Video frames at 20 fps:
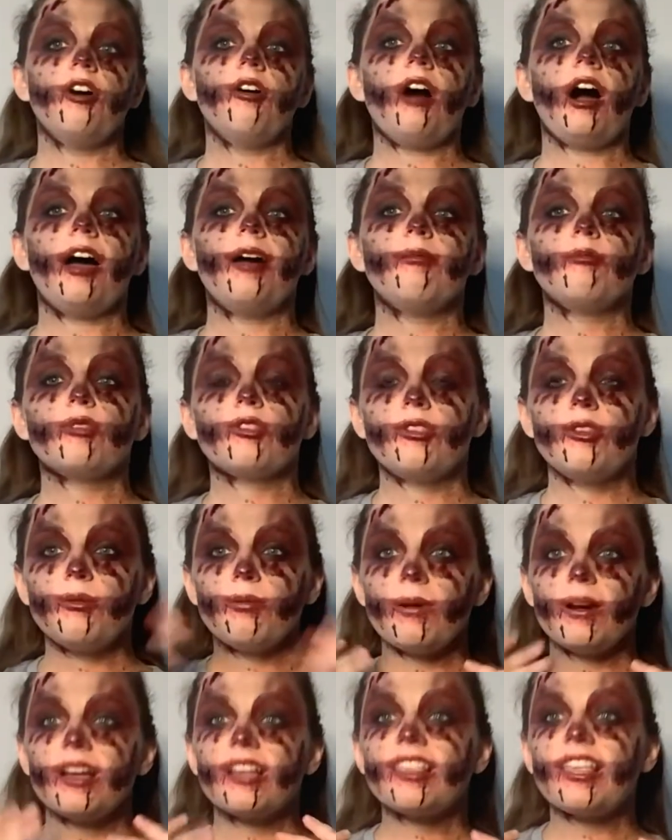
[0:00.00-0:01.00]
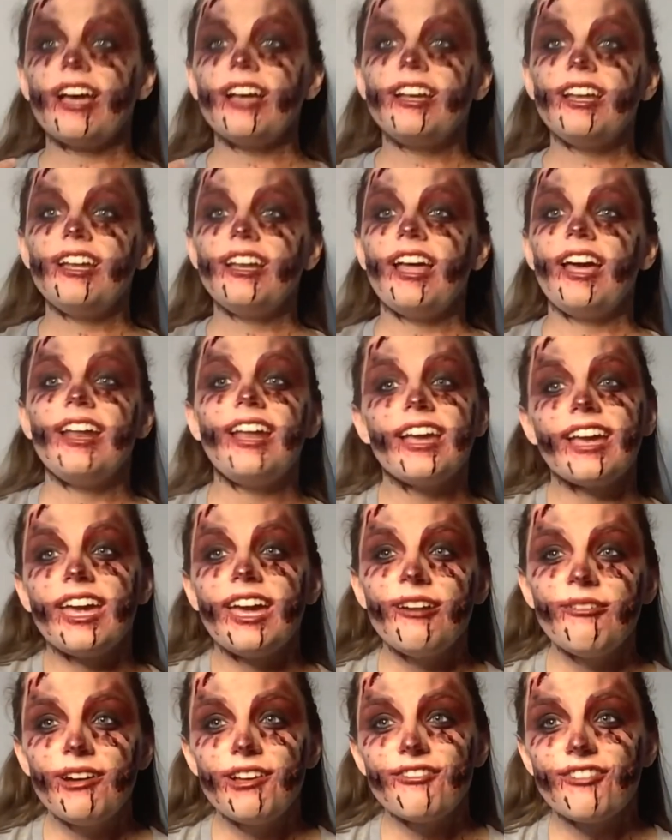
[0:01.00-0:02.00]
So I'm super excited,
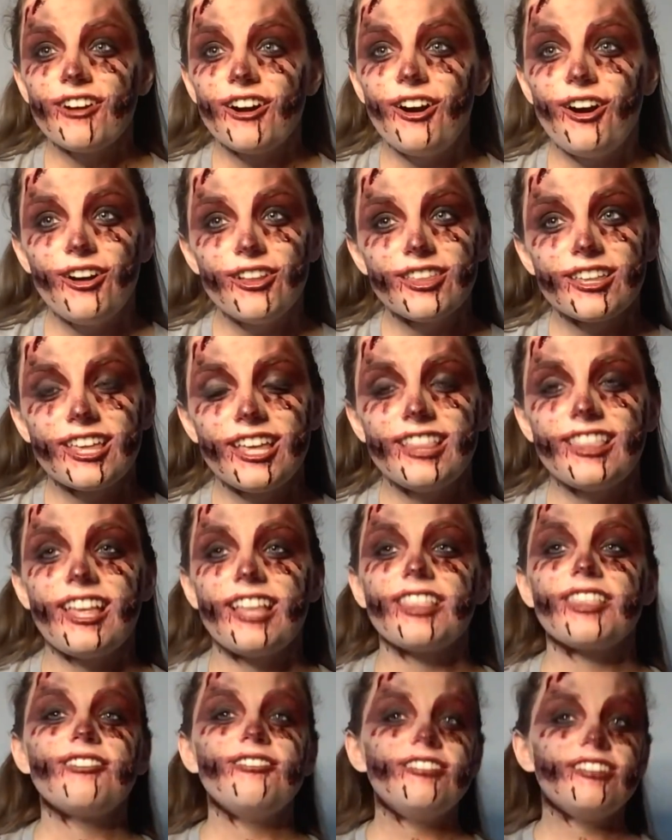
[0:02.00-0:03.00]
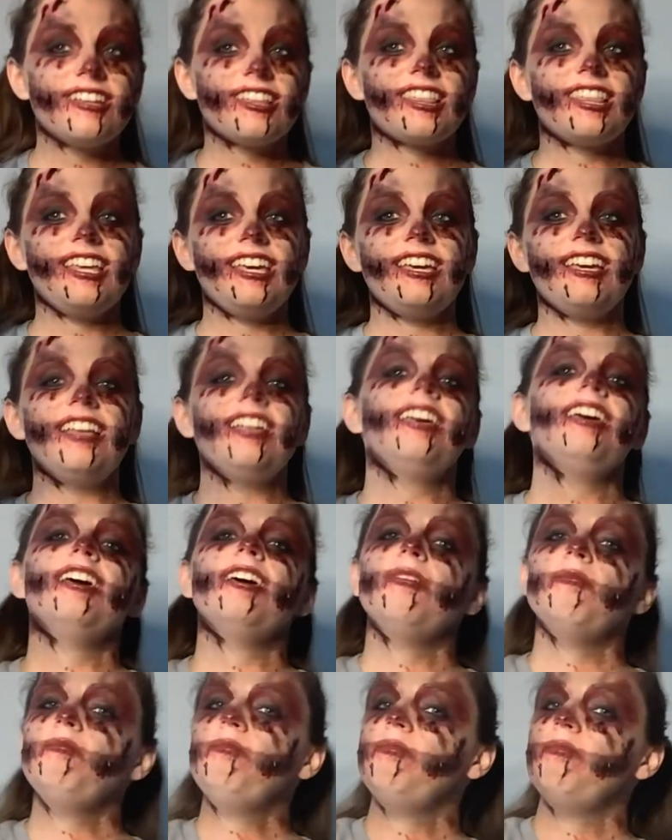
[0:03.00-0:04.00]
and I can't wait for all the kids at school to
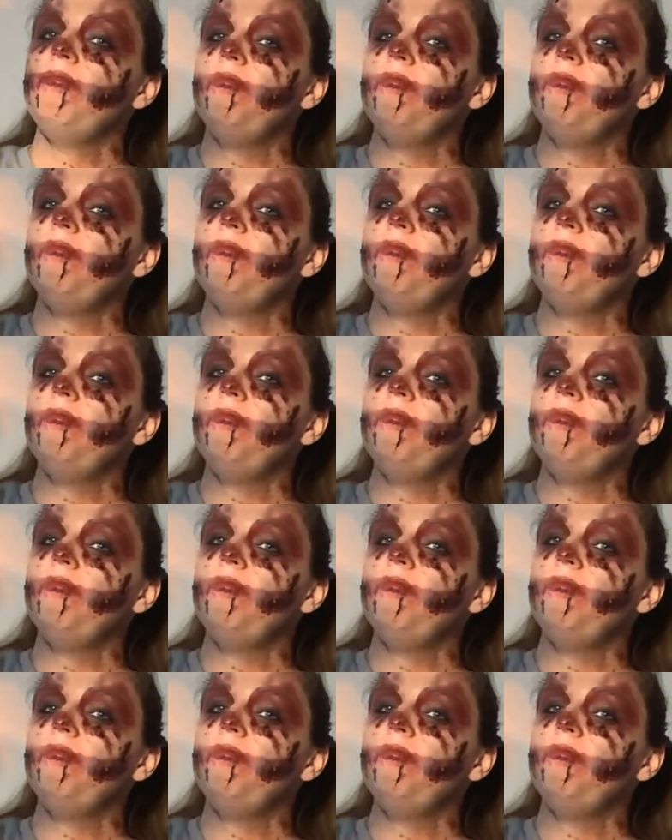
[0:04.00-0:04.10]
see.